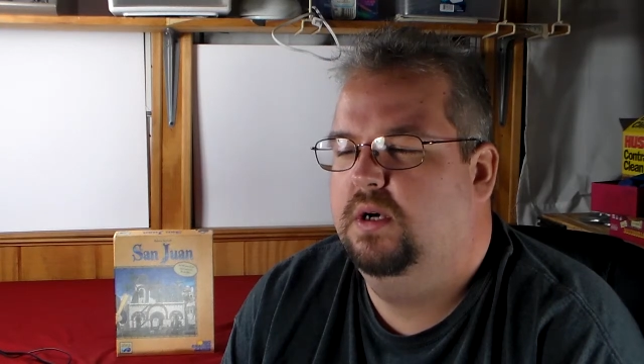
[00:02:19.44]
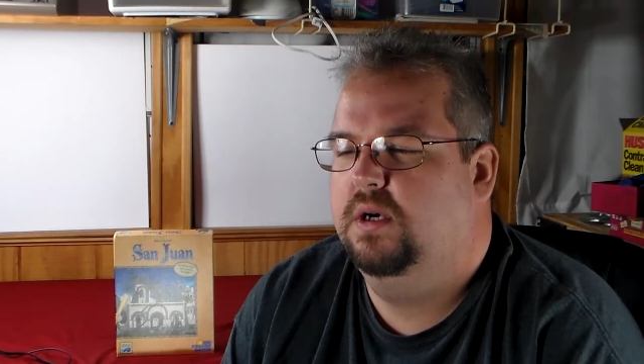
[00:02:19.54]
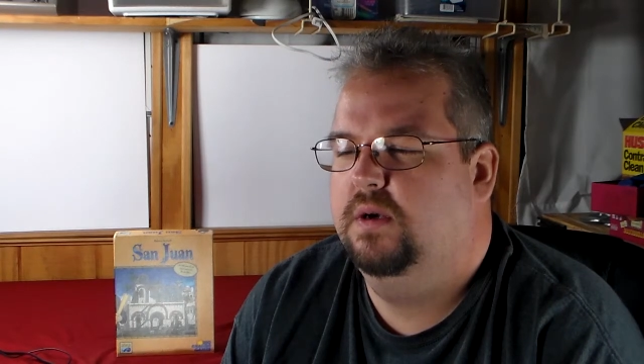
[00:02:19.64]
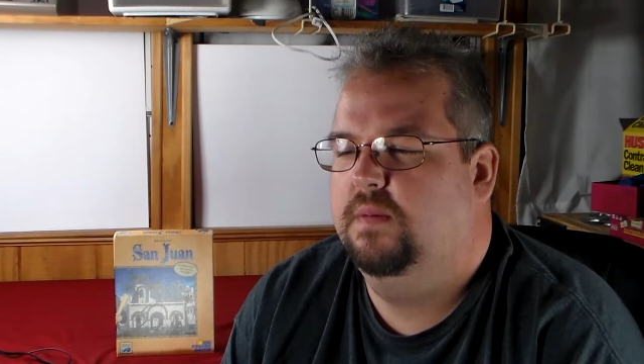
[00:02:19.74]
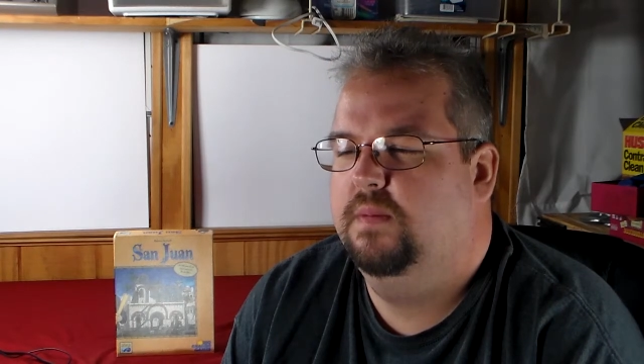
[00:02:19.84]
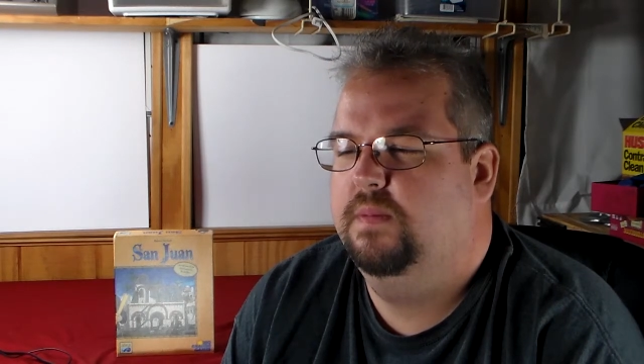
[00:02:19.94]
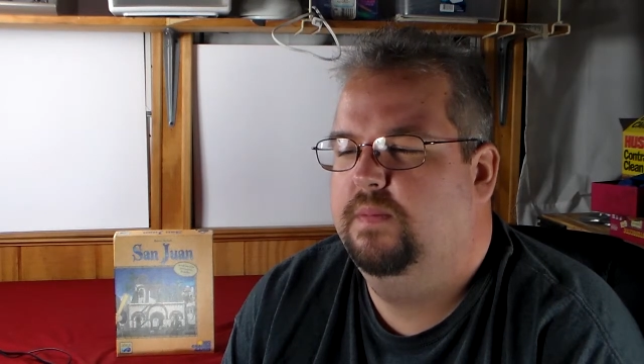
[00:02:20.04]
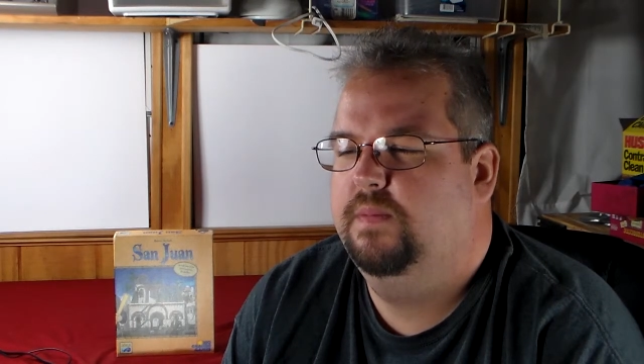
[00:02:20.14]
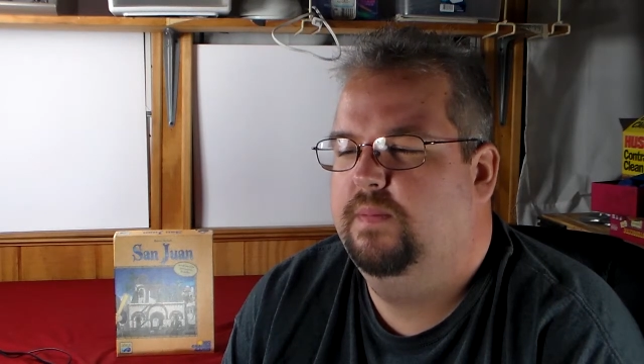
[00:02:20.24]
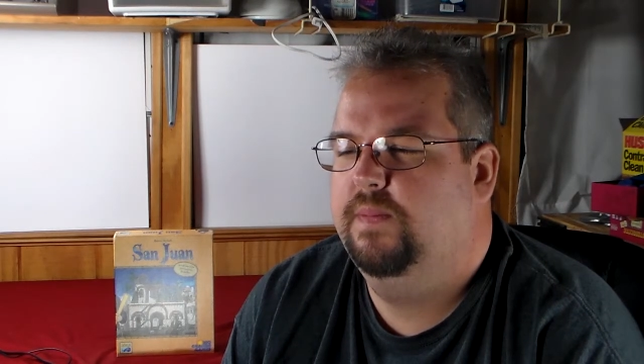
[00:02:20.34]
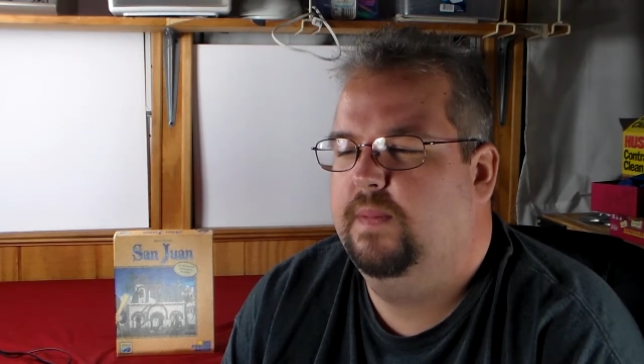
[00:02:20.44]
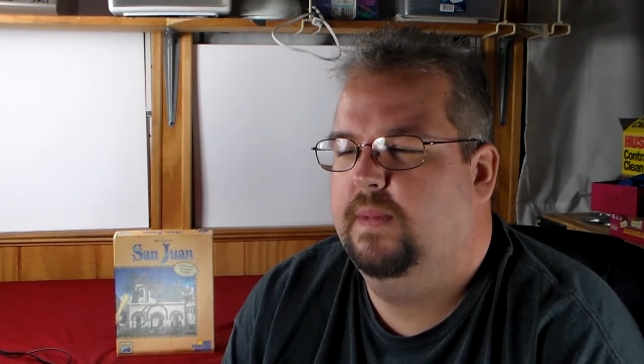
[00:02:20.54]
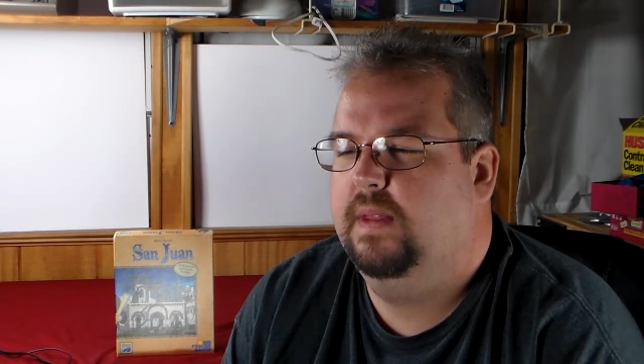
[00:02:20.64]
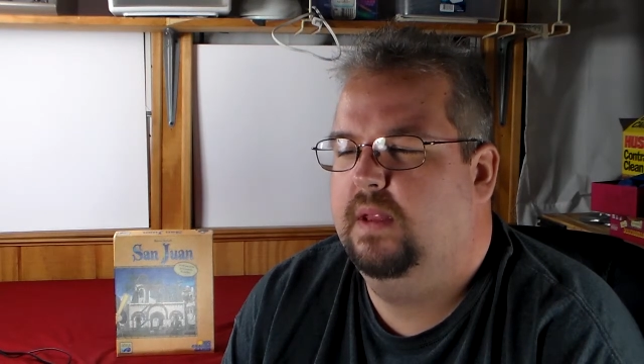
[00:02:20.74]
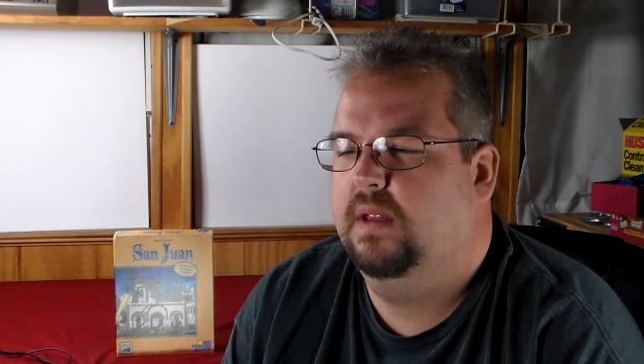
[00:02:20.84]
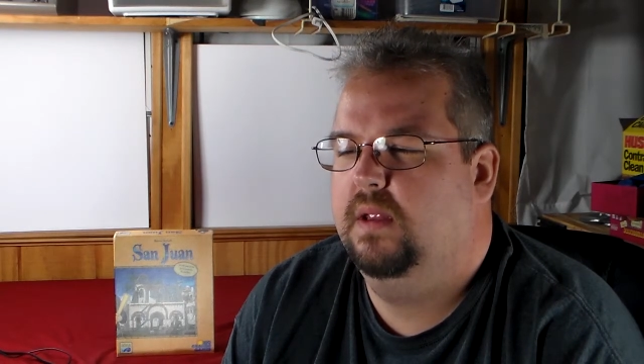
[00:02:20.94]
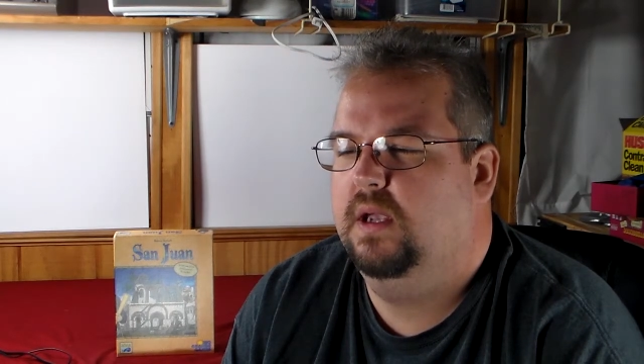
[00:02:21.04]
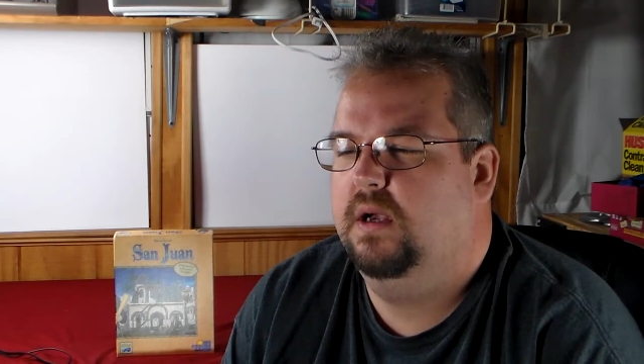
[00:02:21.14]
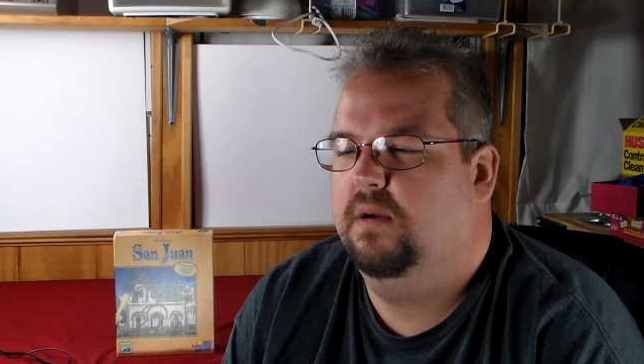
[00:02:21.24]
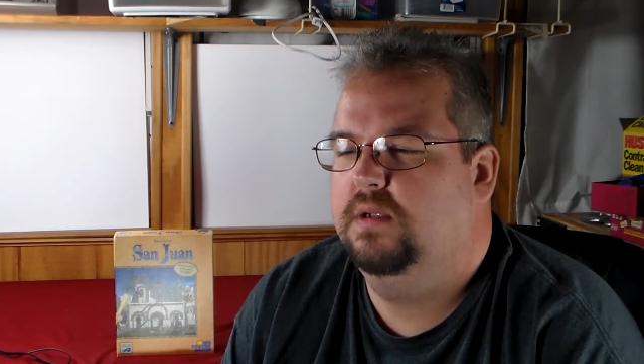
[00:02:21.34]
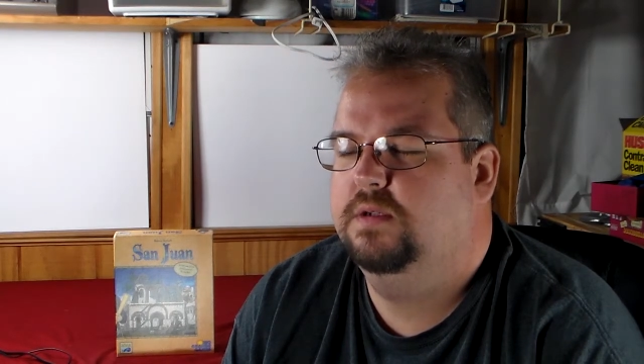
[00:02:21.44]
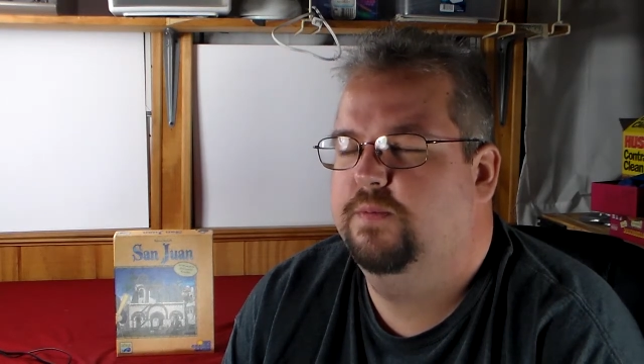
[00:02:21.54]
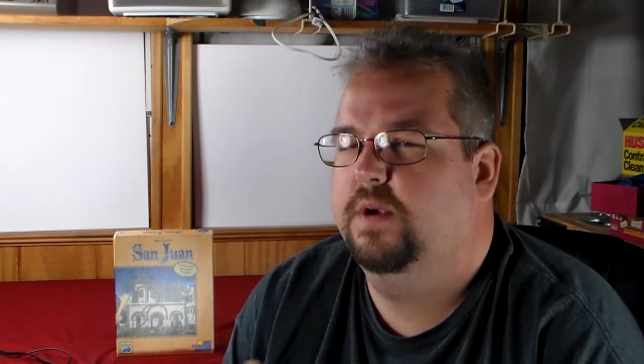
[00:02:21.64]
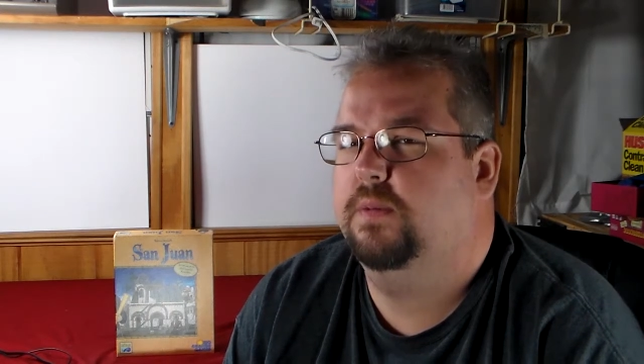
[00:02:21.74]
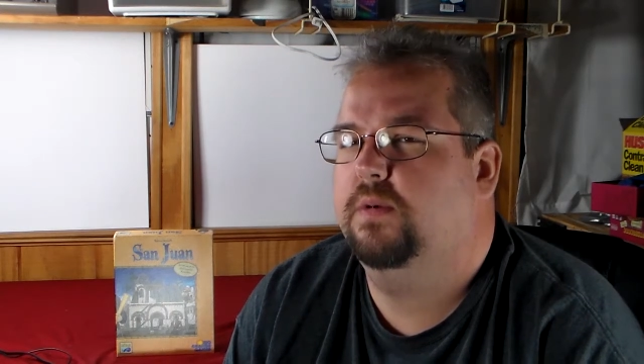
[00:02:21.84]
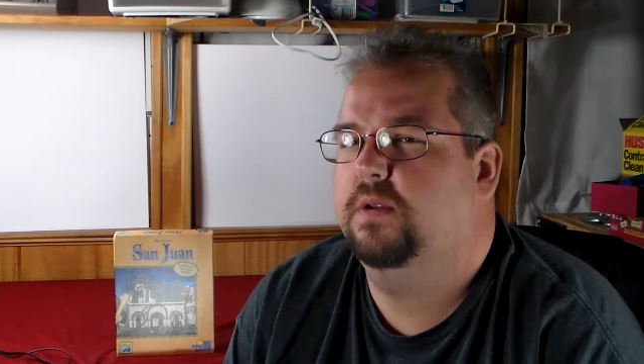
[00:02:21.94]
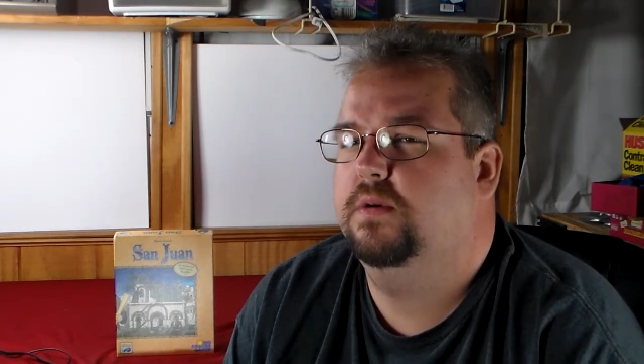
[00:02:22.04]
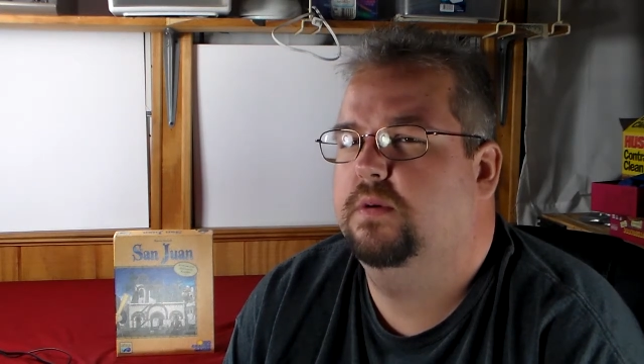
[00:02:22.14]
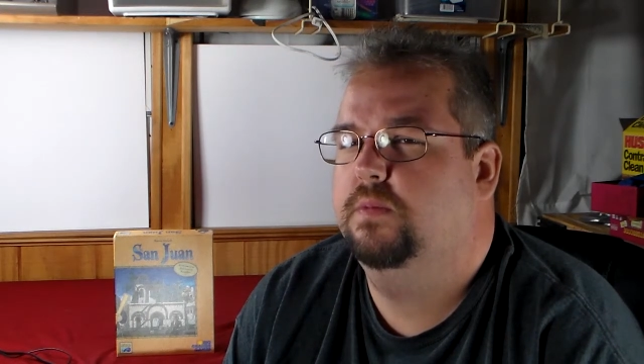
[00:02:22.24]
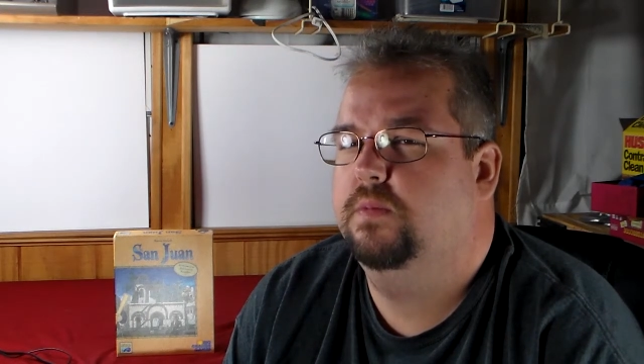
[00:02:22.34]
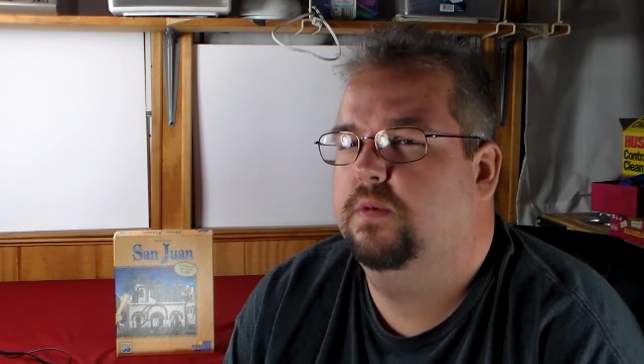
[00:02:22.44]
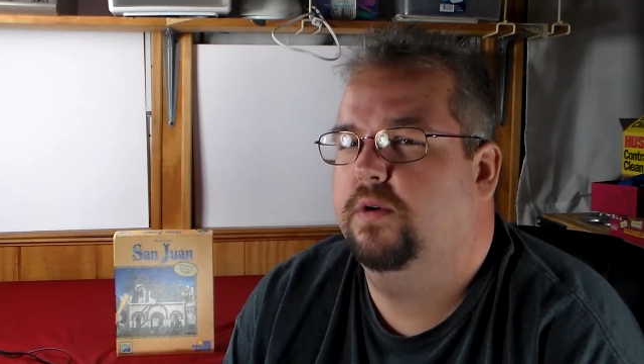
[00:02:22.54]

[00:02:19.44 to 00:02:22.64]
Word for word: Um, now it's Big Brother.